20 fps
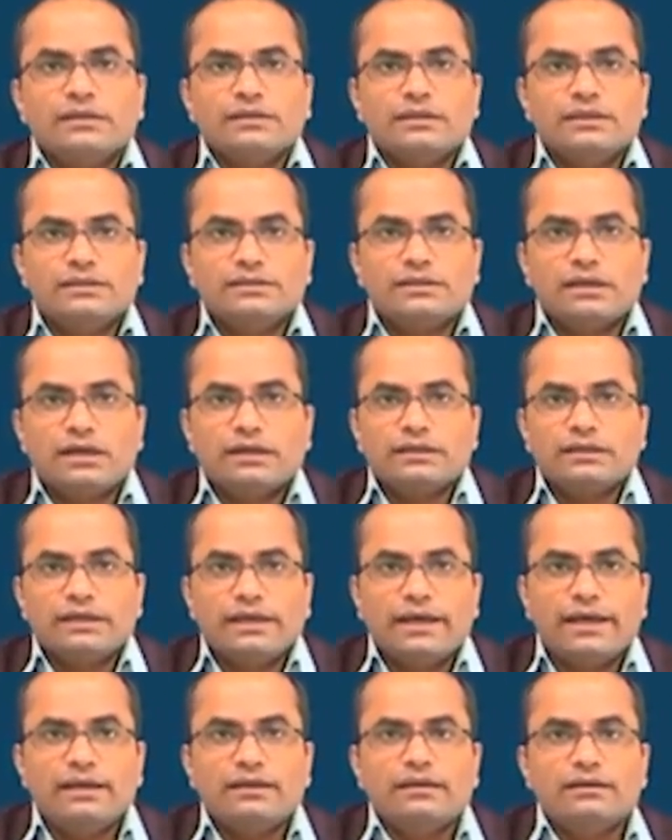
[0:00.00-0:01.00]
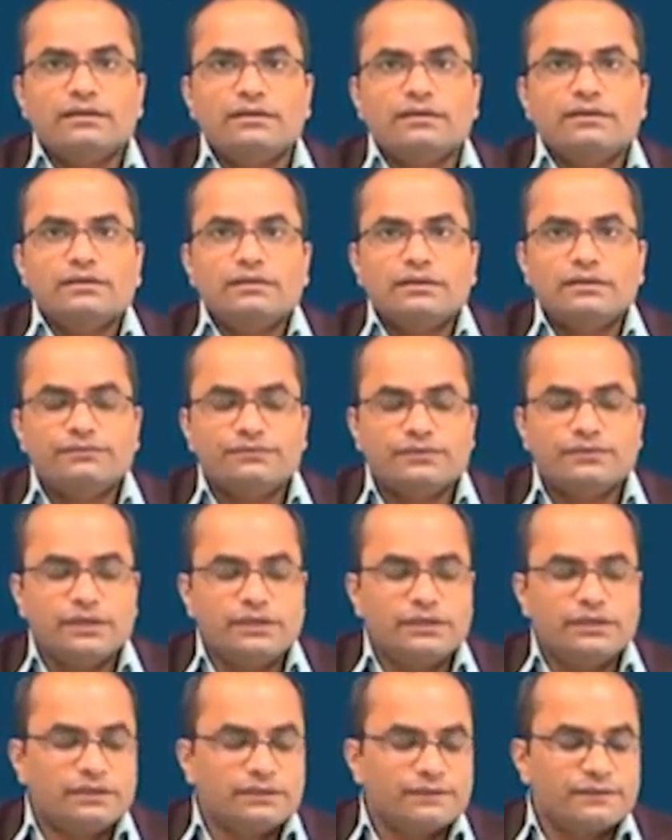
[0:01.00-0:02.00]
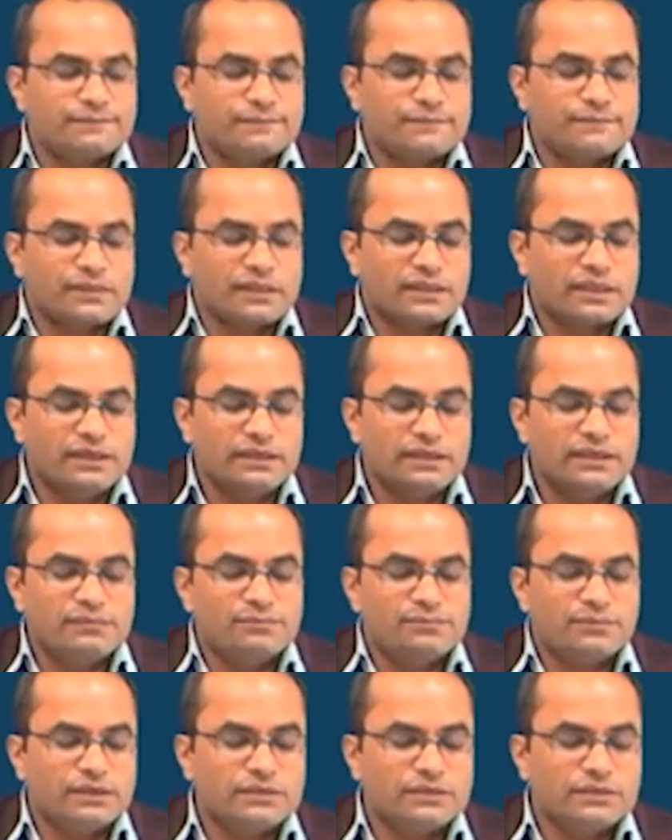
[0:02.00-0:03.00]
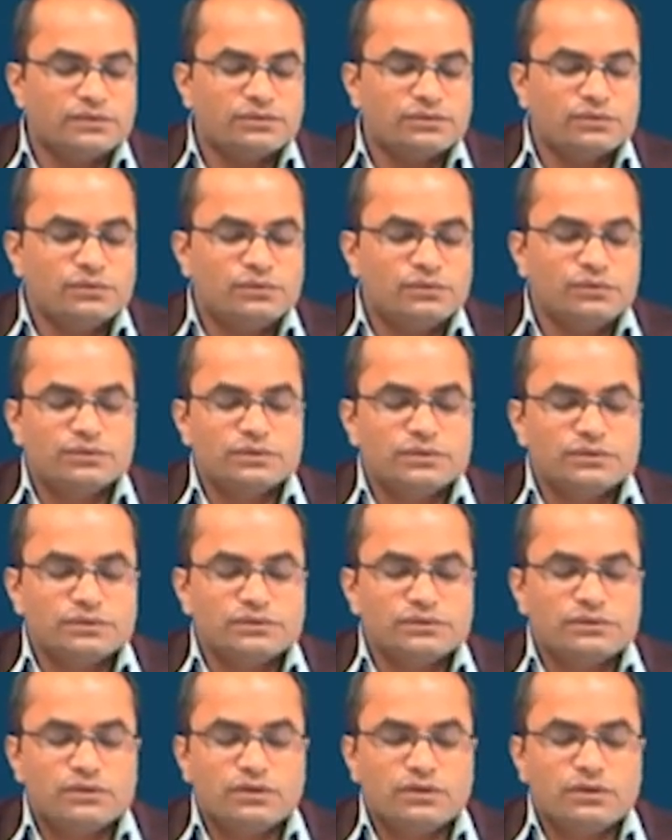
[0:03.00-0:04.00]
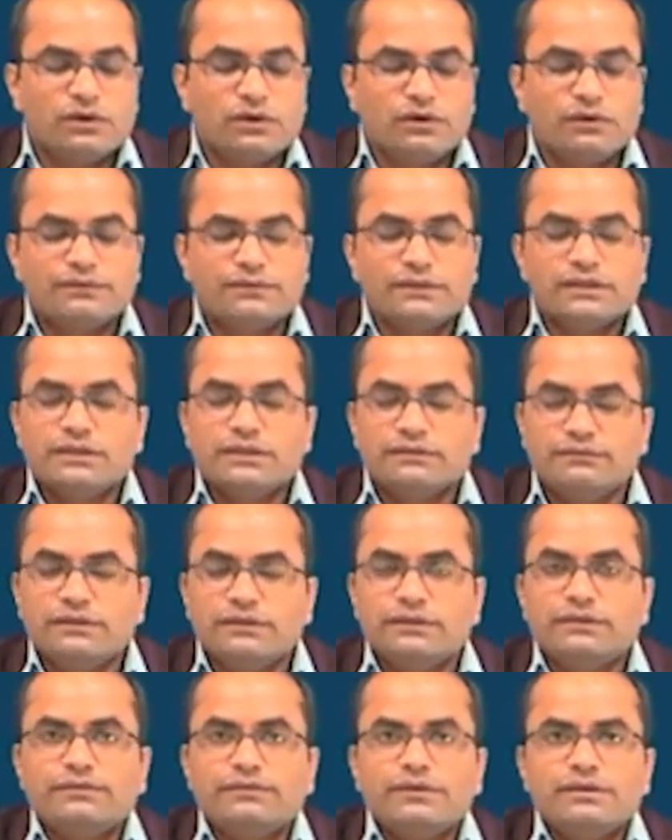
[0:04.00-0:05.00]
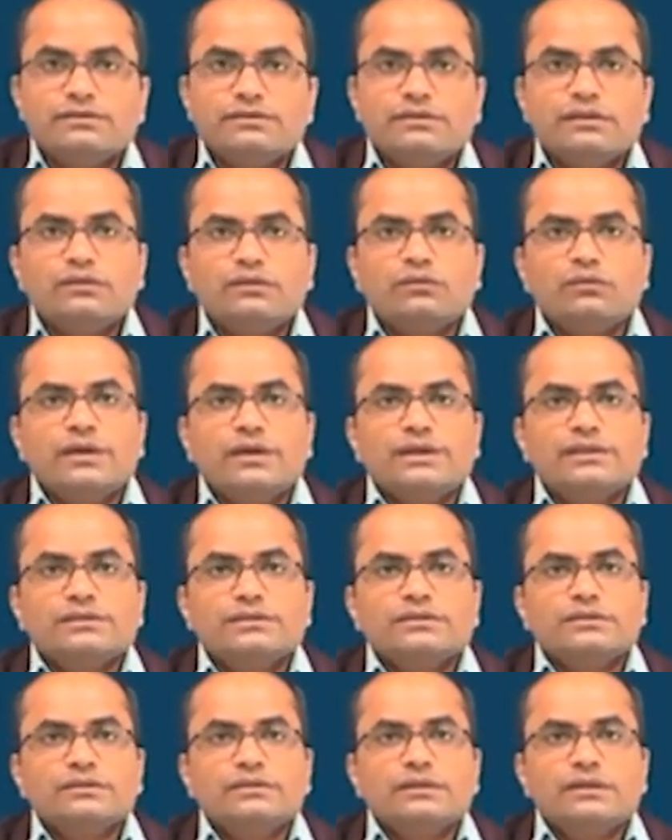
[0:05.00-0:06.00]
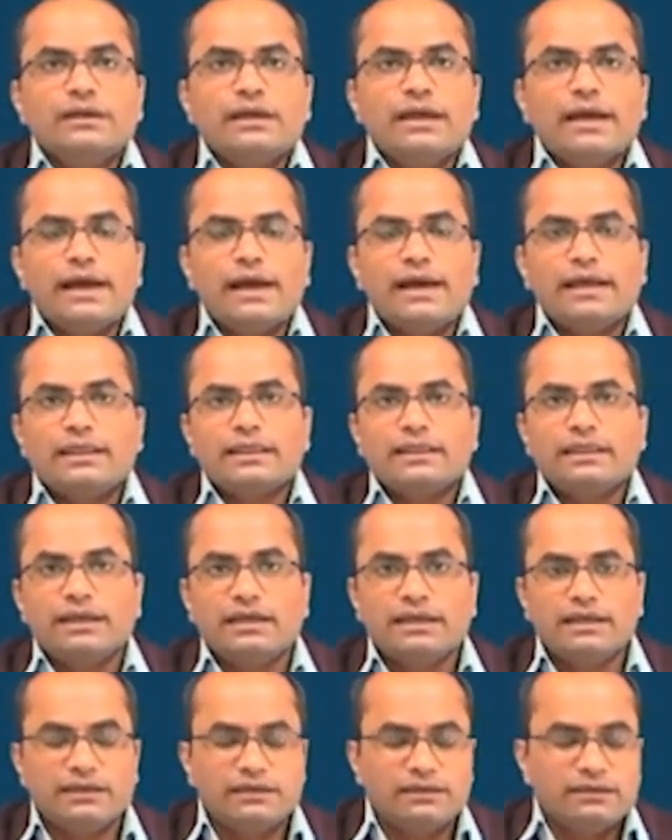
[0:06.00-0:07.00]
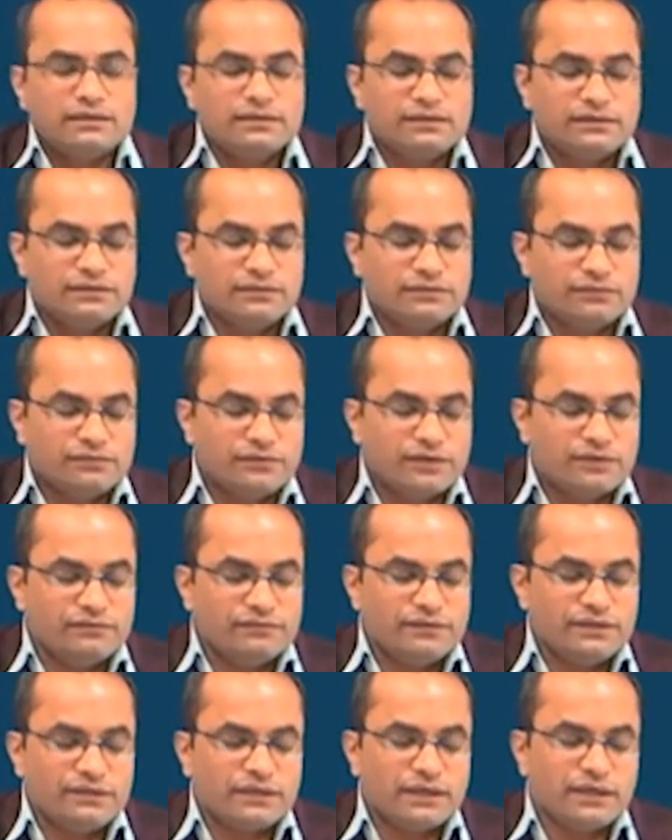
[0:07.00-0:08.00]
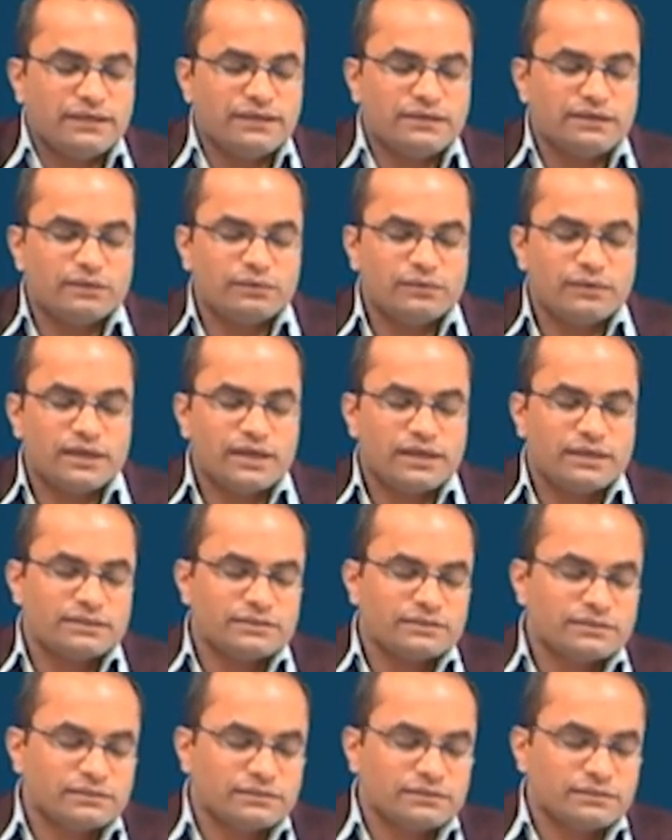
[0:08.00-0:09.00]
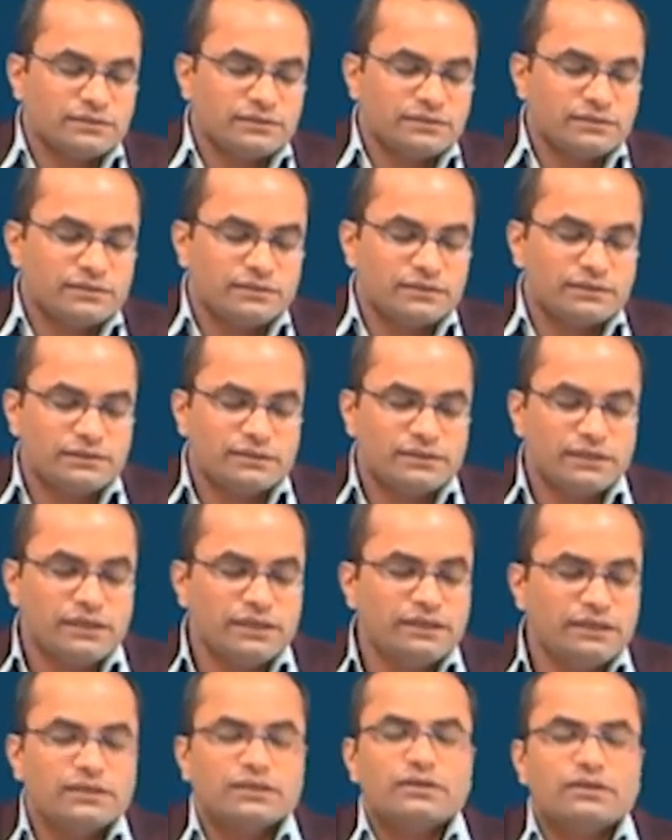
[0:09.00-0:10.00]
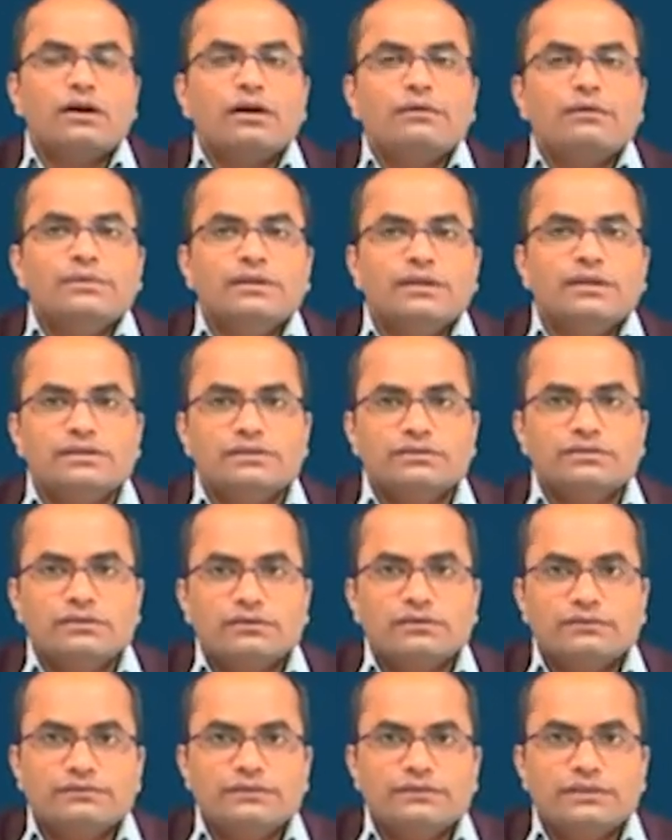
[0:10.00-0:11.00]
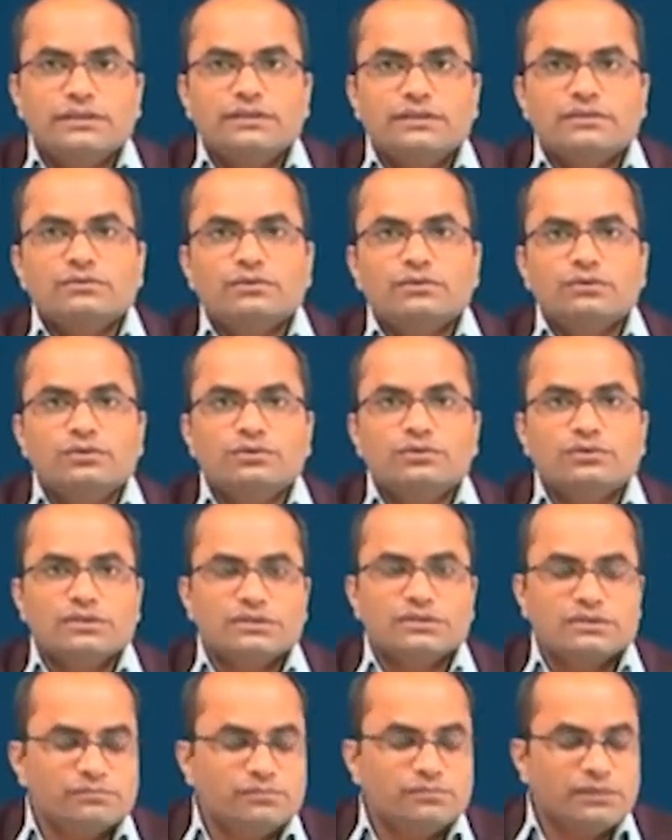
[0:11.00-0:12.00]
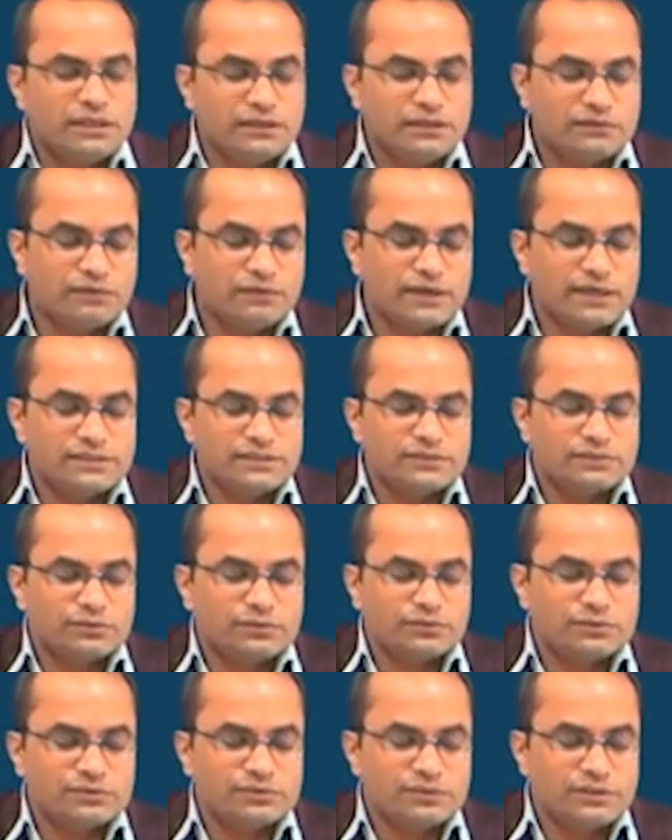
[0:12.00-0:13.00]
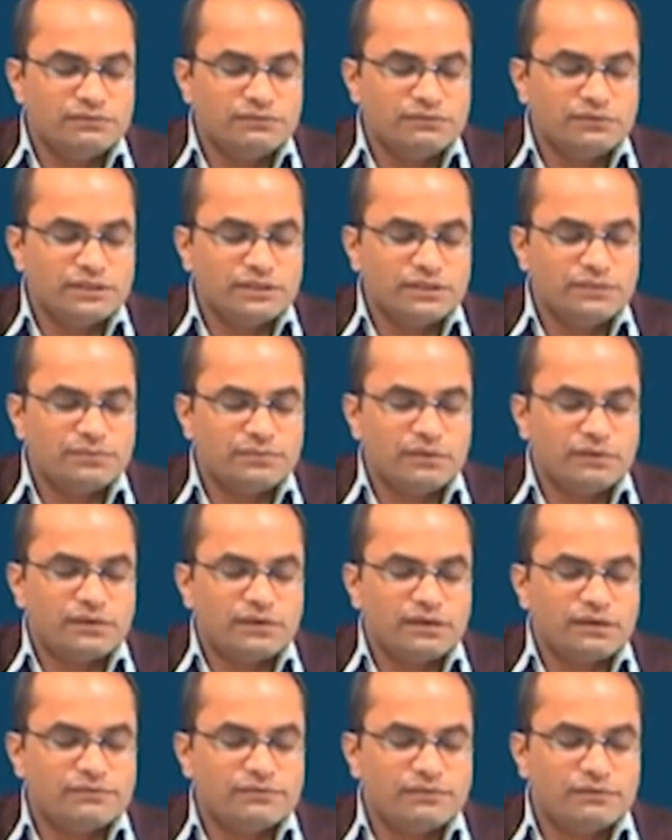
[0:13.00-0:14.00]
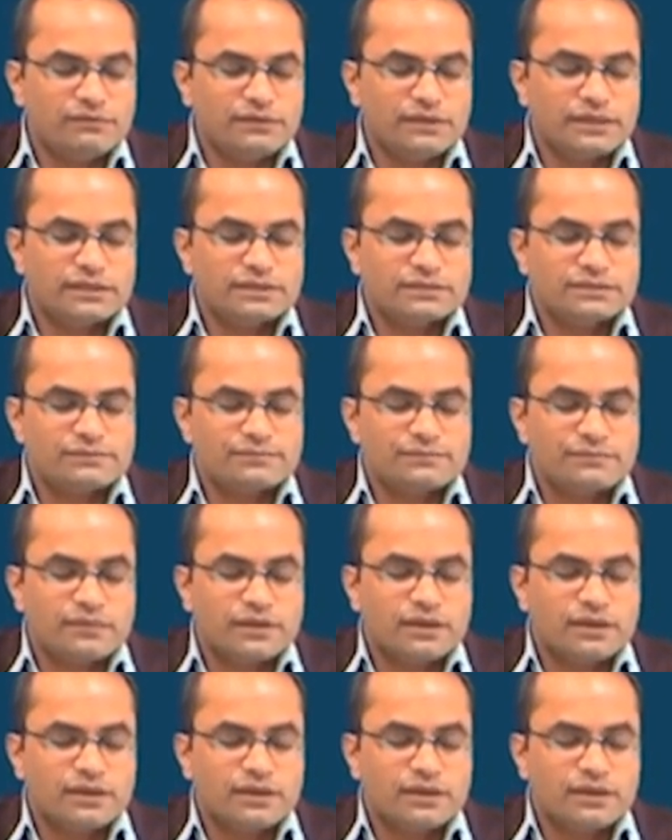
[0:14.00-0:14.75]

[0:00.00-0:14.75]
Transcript: these are the n different independent solutions of the given differential equation and then when we write down as uh, the linear combination of these solutions meaning y is equal to c 1 e power alpha 1 x,